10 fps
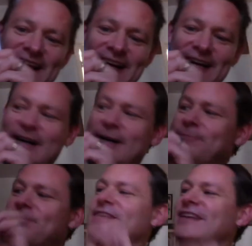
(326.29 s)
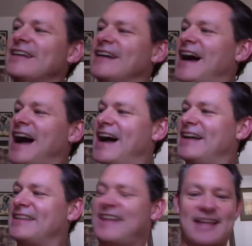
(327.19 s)
And
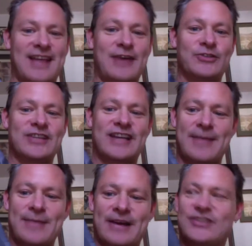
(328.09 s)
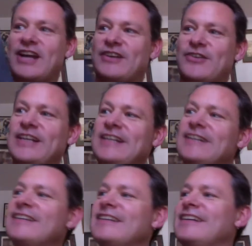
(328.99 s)
that also came out in January.
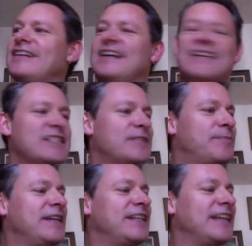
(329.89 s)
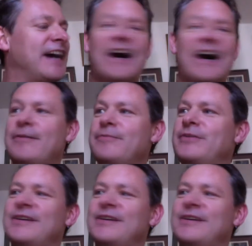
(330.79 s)
And speeding it up.